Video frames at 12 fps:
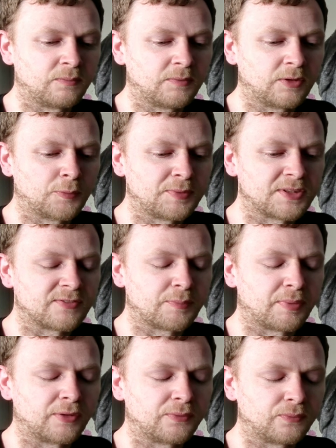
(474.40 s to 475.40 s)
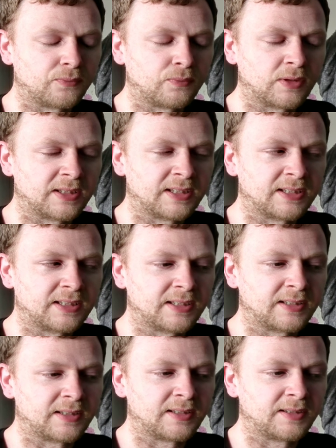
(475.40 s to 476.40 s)
up until the point
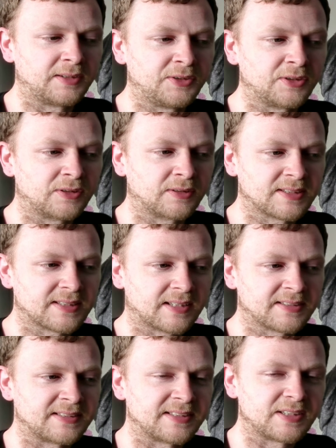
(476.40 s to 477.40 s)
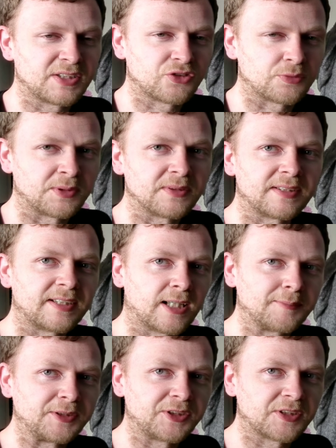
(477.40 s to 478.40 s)
where you're starting to distribute
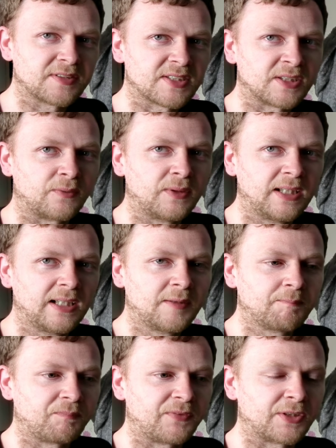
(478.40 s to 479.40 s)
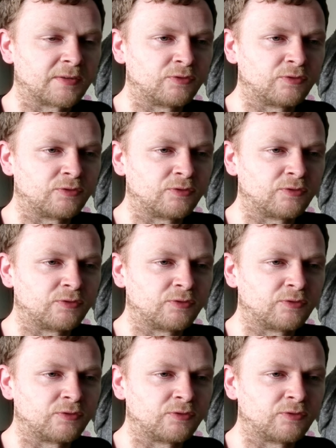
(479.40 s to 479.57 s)
damage, so you can